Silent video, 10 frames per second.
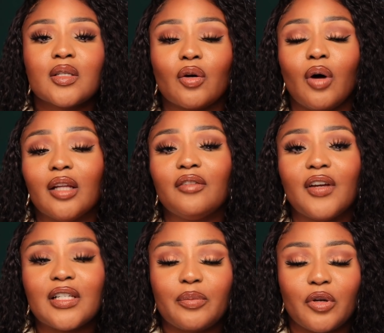So on the
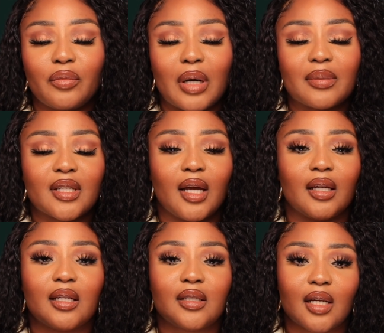Fenty Beauty
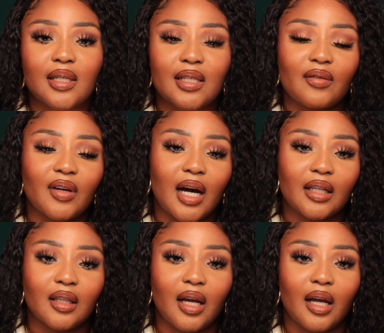website, it does give a
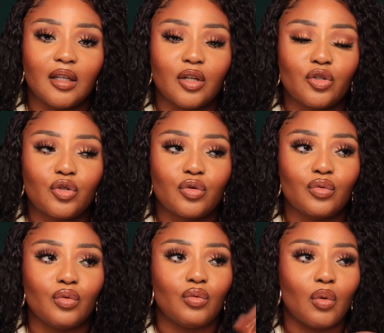guideline
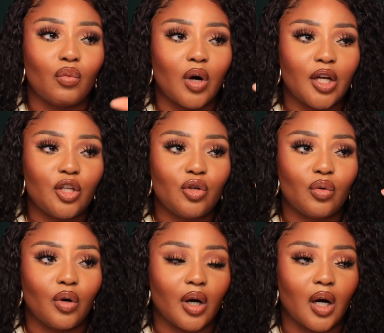to what
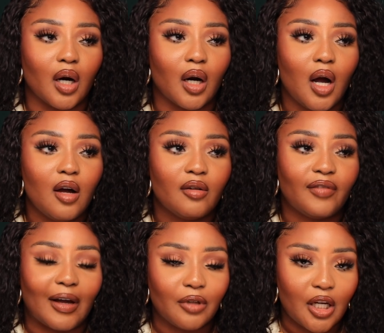your
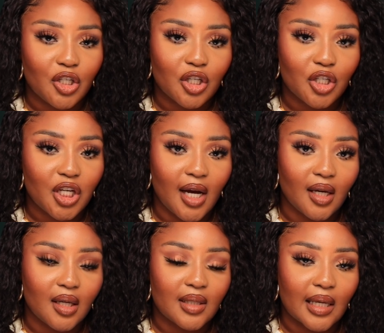foundation shade
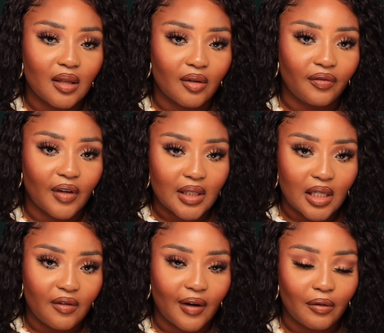is in the
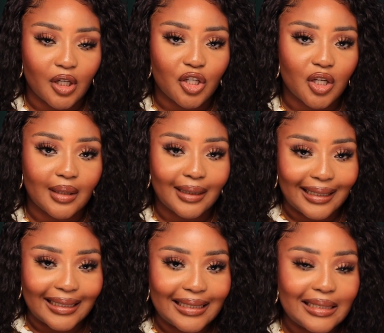Fenty foundation
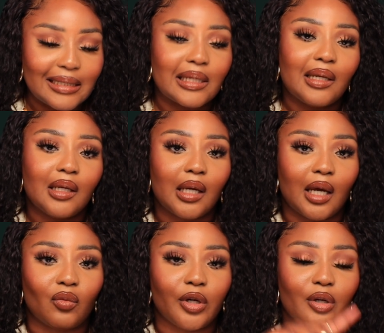lines
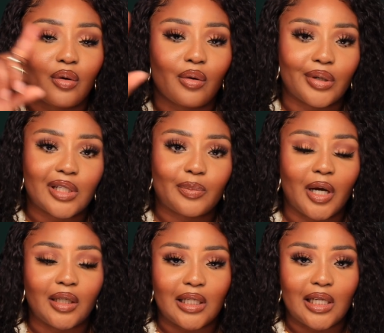and what your
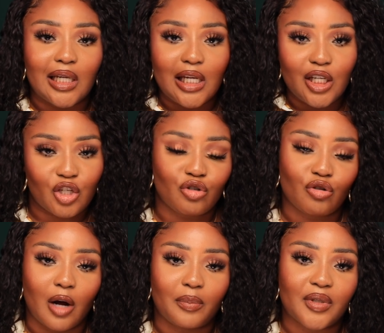corresponding Eaze
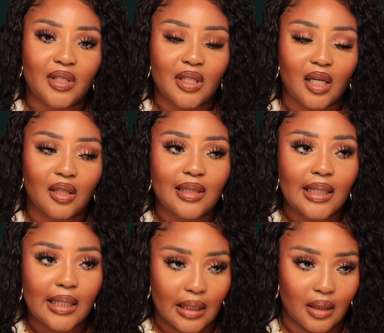drop skin
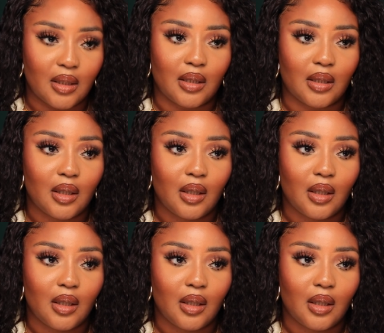tint